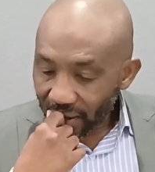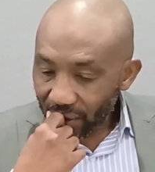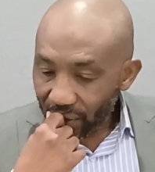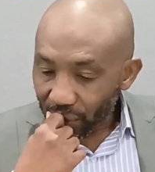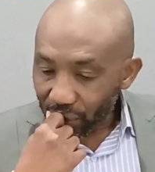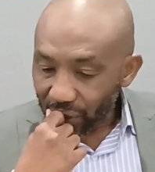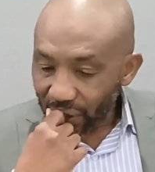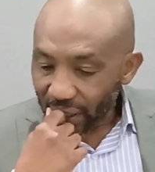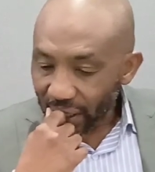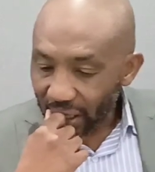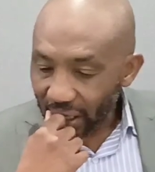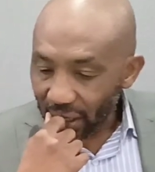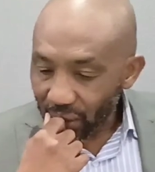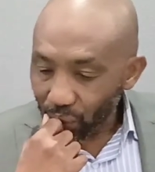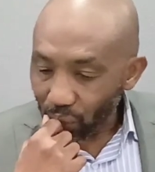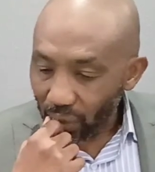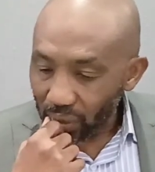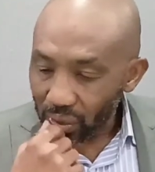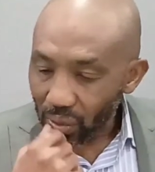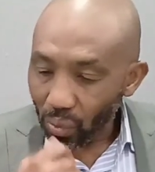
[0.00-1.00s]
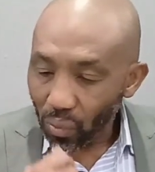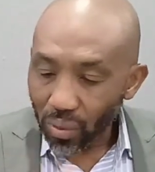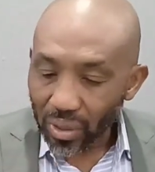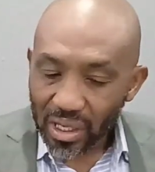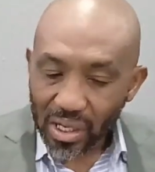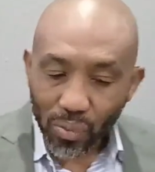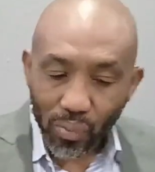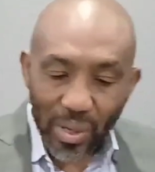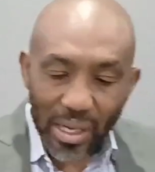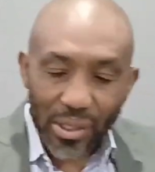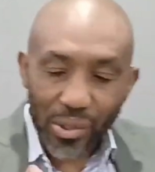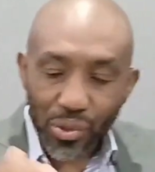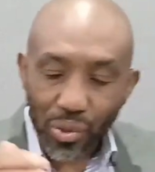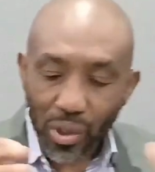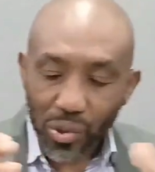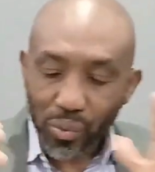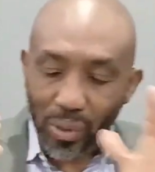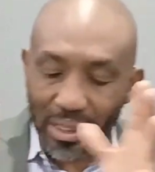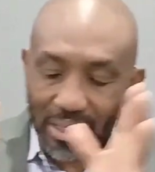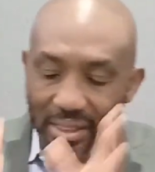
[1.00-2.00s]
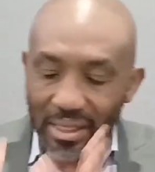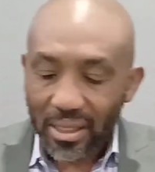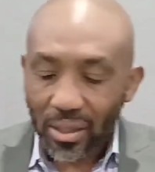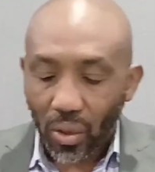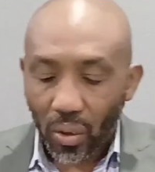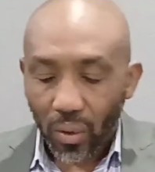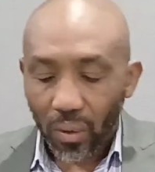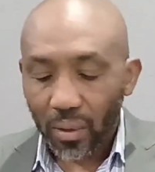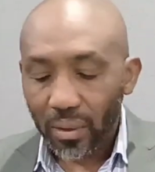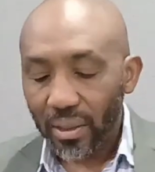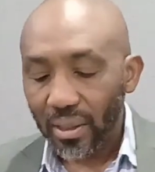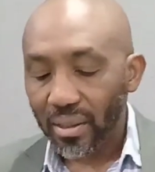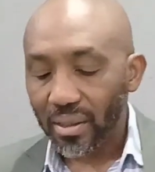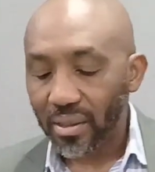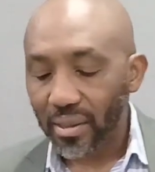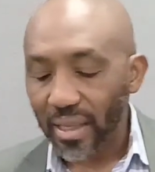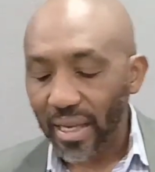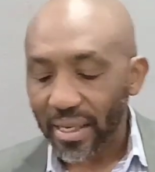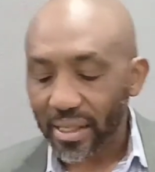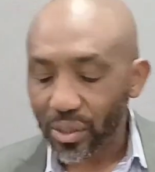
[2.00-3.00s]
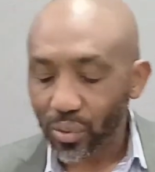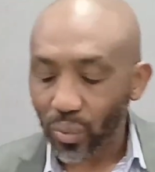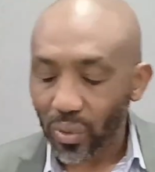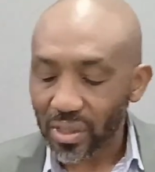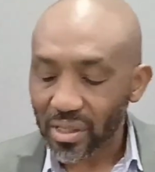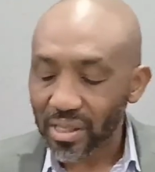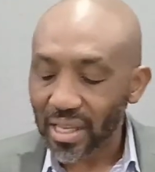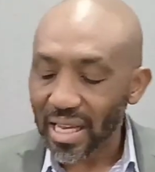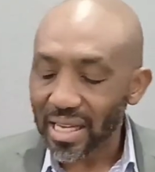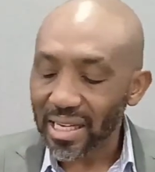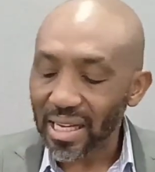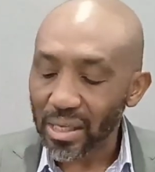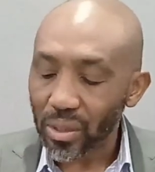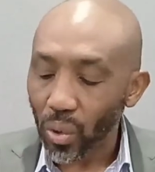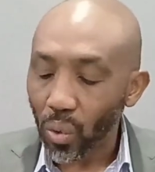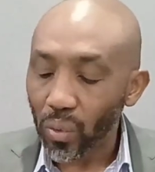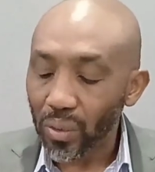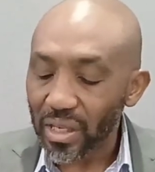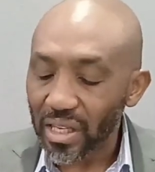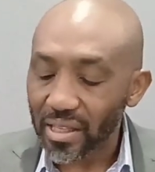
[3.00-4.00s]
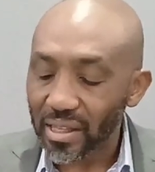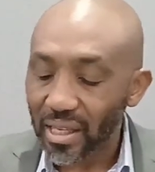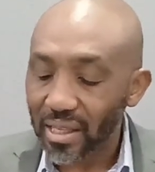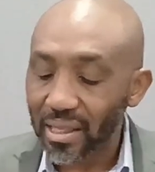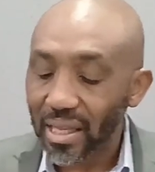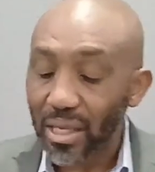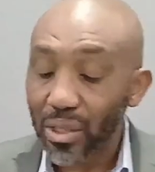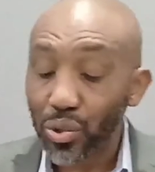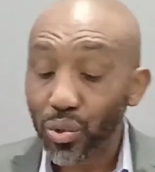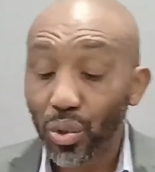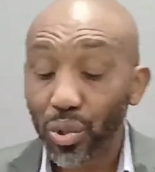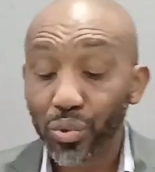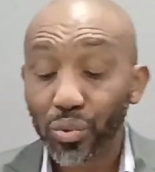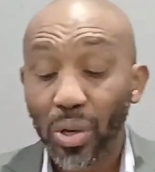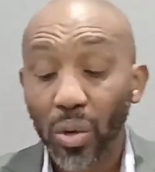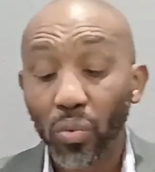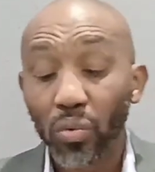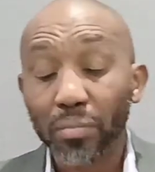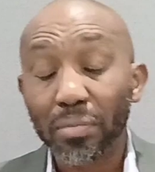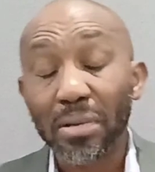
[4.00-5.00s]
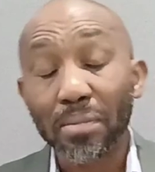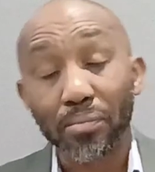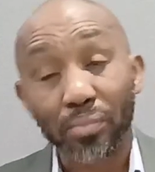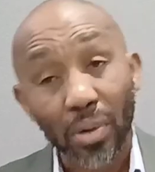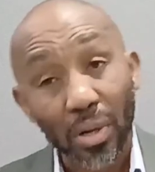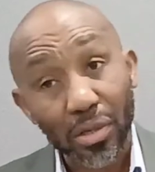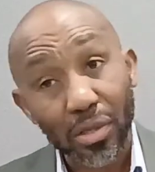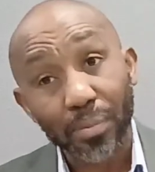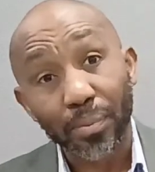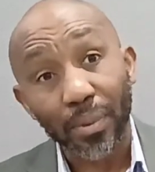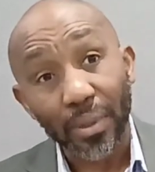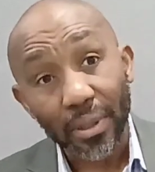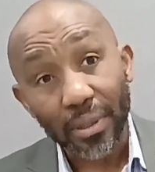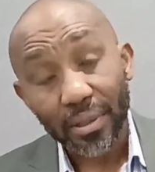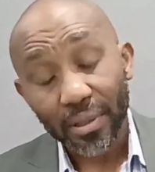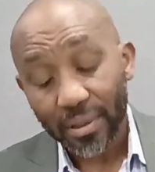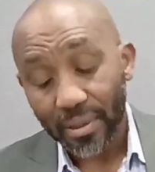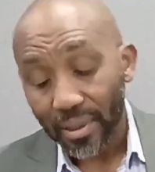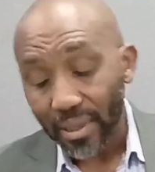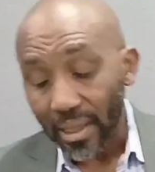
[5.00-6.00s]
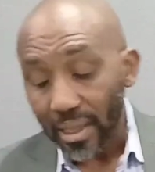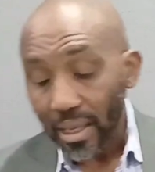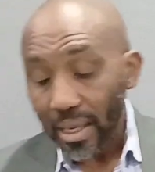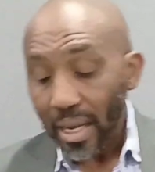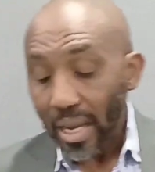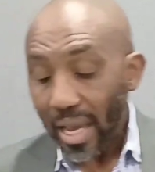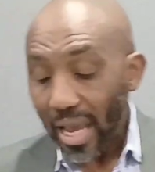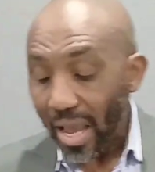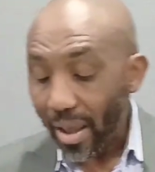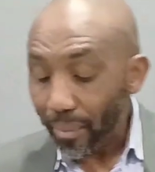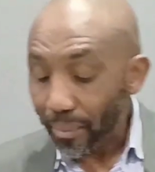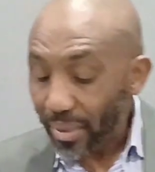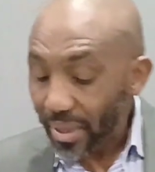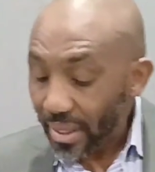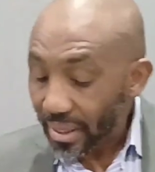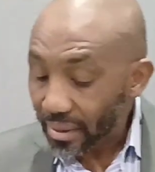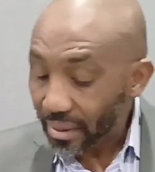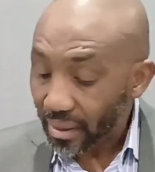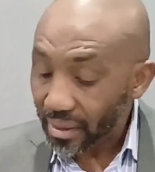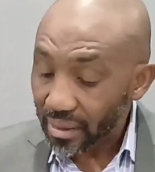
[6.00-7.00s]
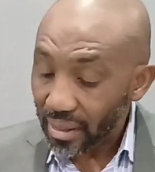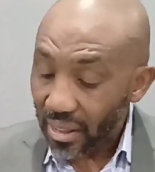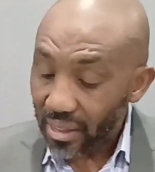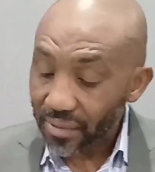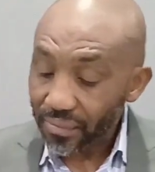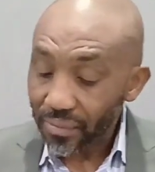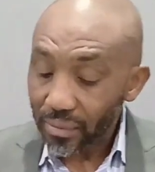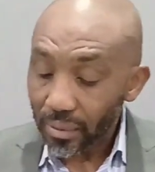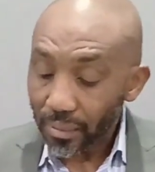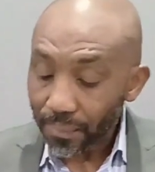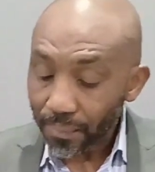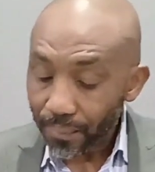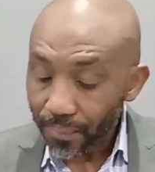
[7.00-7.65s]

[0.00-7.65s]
You see, it was only when Joshua did all these things, it was then and only then that Joshua would be prosperous and be successful.